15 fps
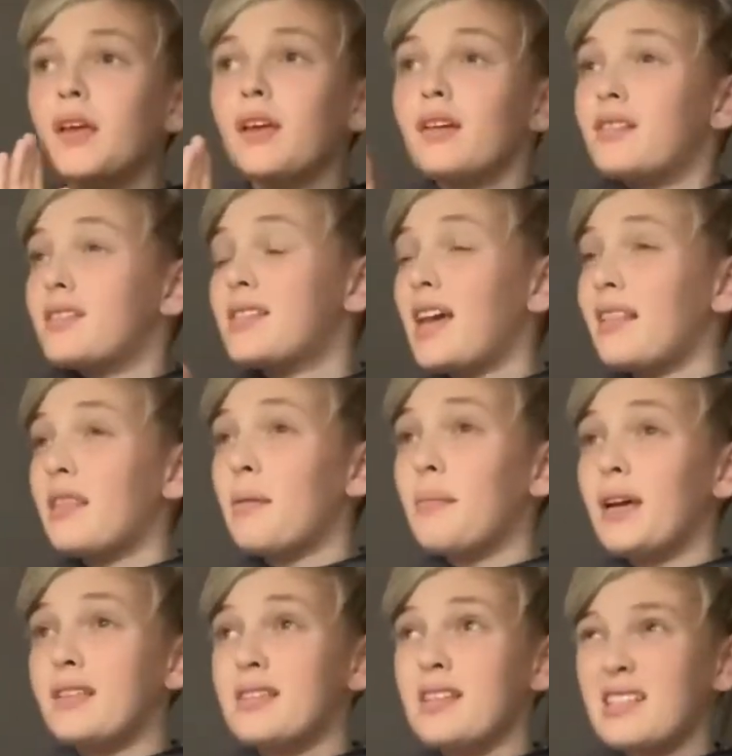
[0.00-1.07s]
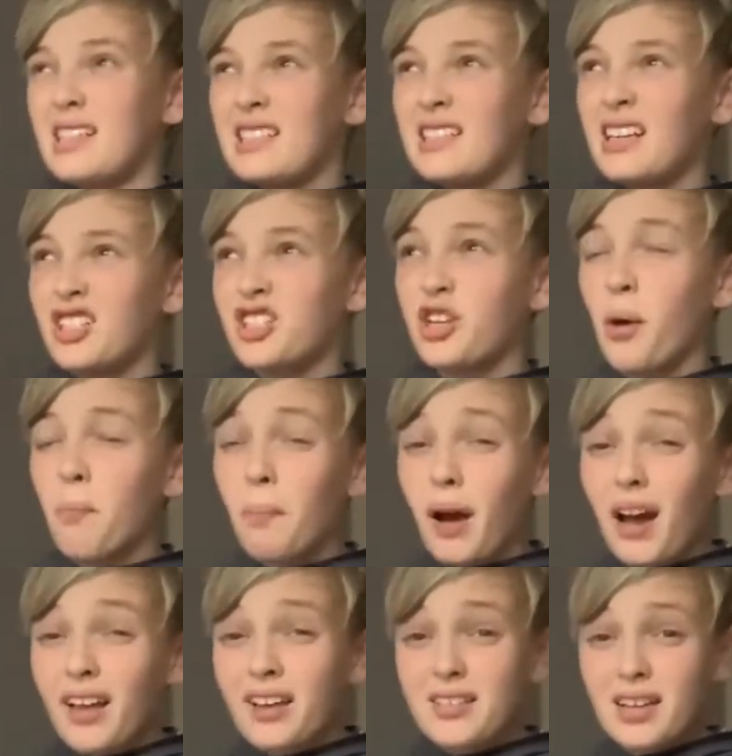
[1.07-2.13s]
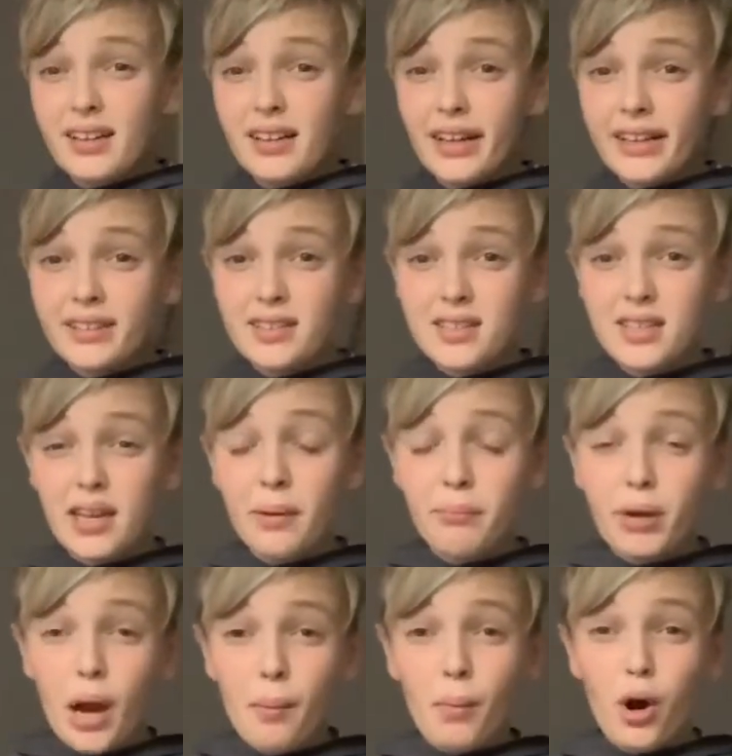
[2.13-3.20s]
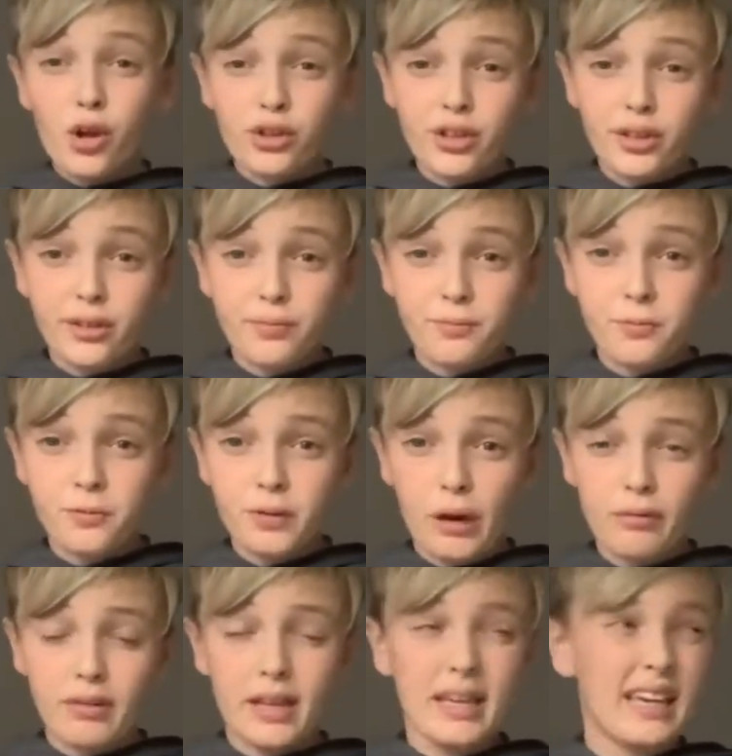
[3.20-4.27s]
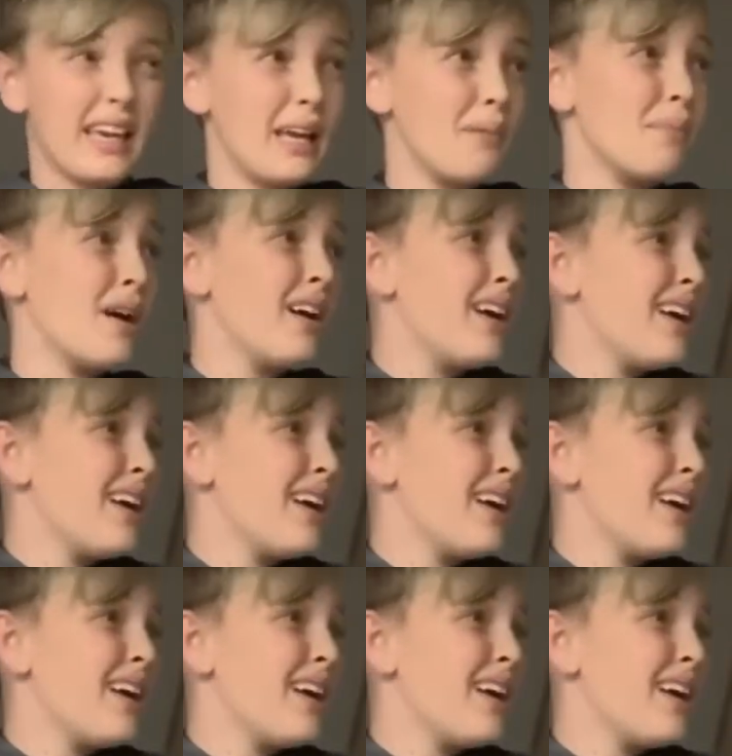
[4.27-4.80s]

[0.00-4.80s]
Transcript: Centre mids, as I touched on Byers, I'd like to see him come on throughout the game.